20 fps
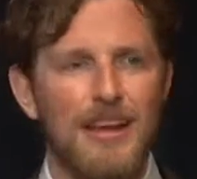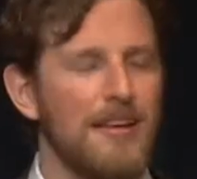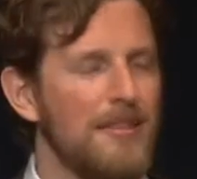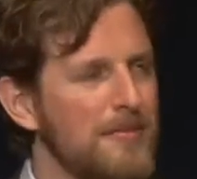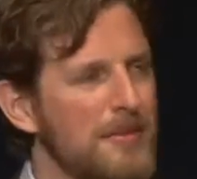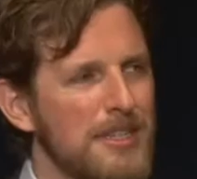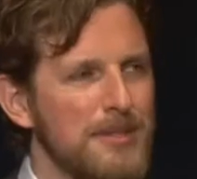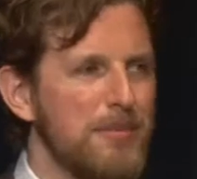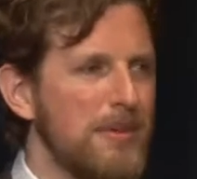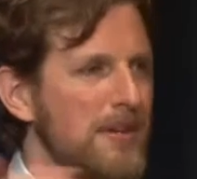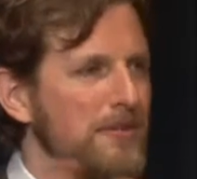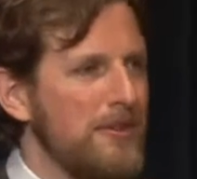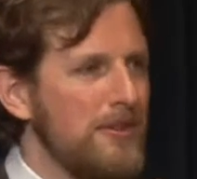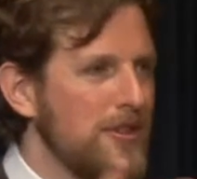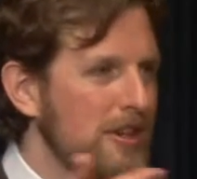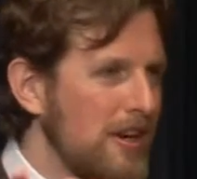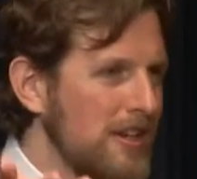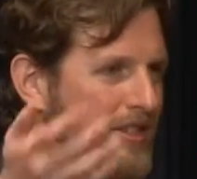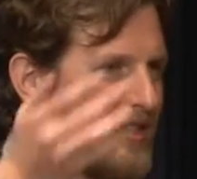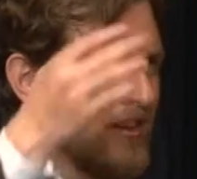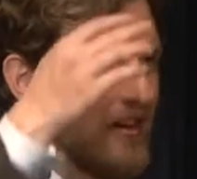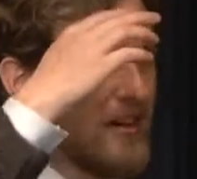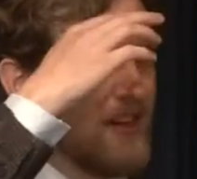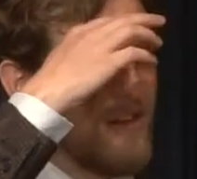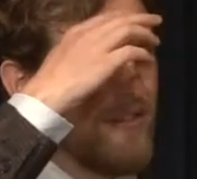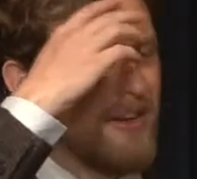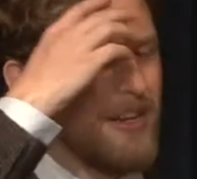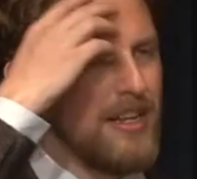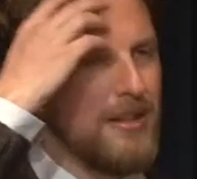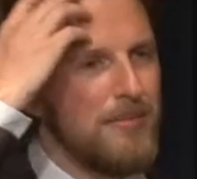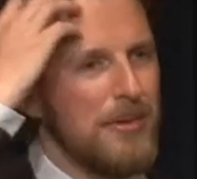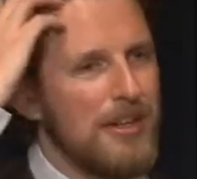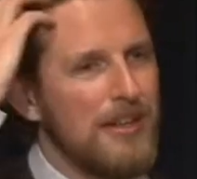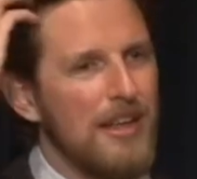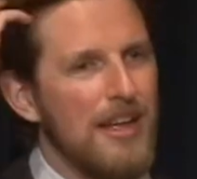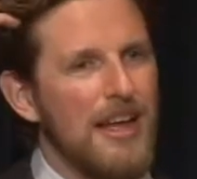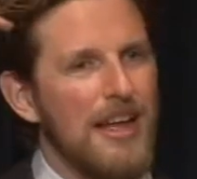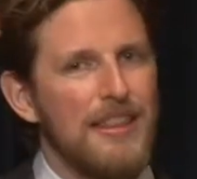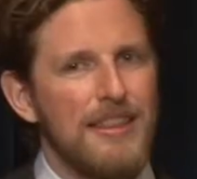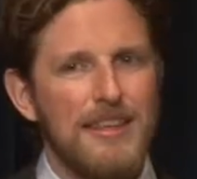there's been a few talks on it already, but
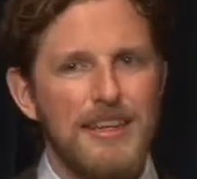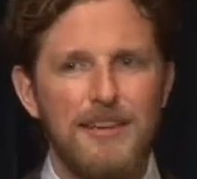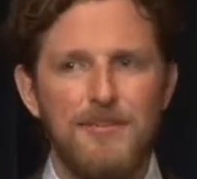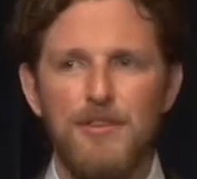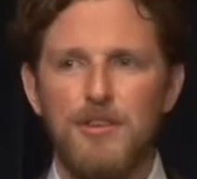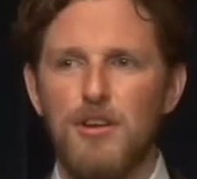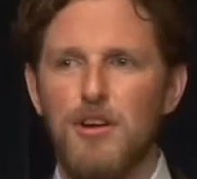think of it